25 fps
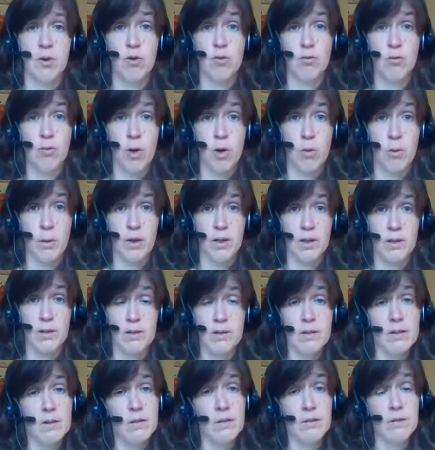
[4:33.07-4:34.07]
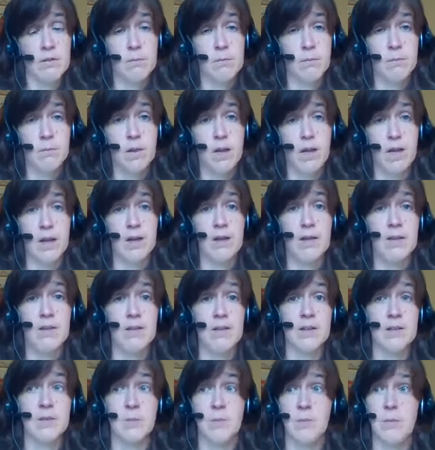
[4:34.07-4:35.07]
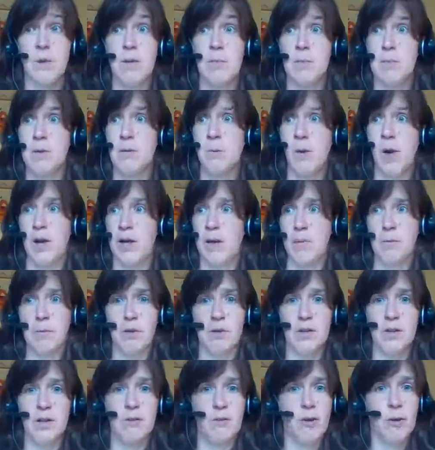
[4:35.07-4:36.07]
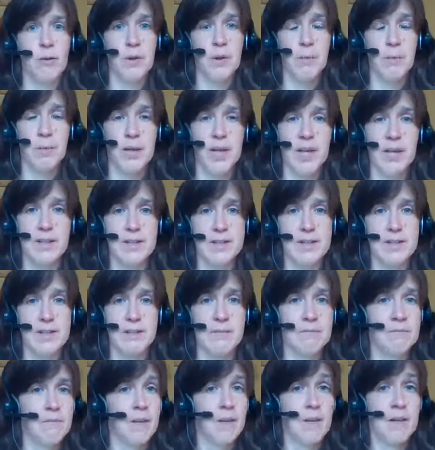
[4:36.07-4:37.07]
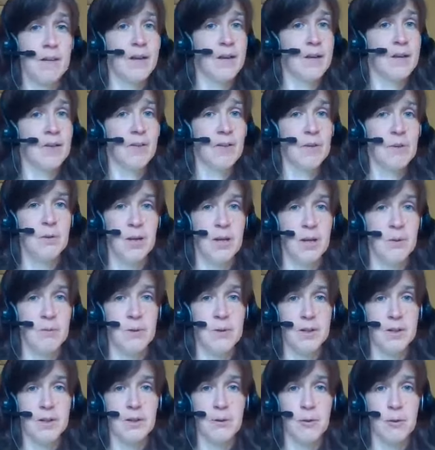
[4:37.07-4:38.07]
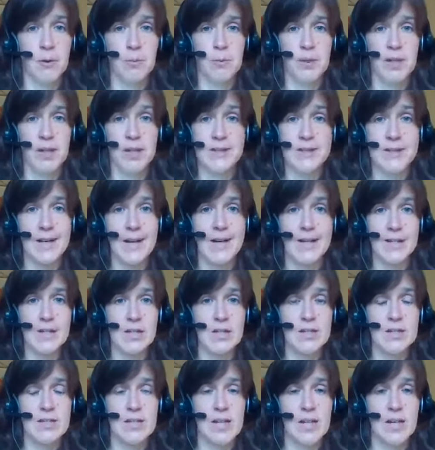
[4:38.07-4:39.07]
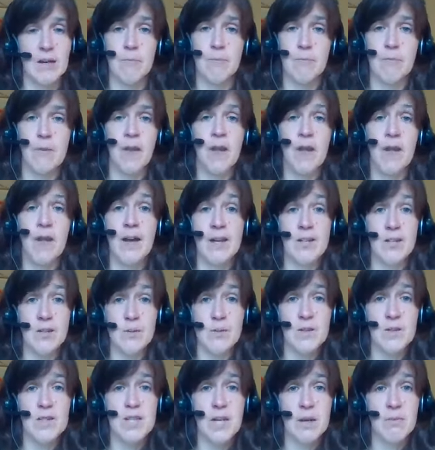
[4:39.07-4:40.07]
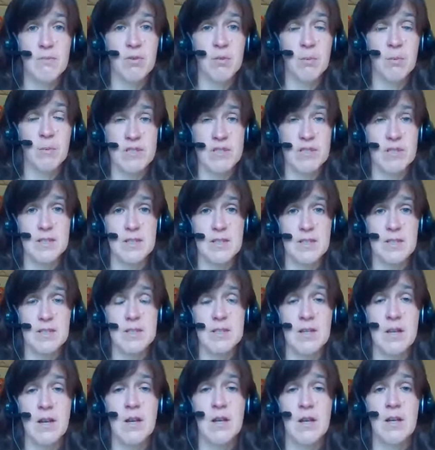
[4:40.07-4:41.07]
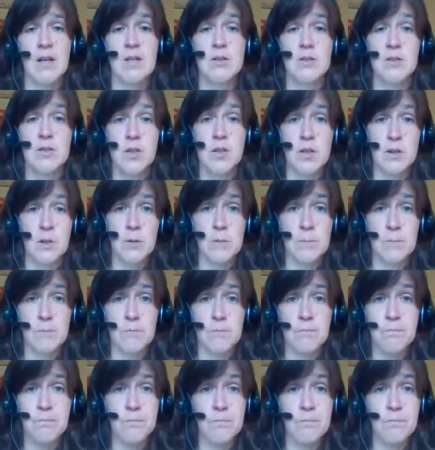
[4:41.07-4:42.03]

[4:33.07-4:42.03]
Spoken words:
for growing. Okay, that might be why I'm good at growing plants. I don't know why I'm good at growing plants. I just am. I do the same for businesses. So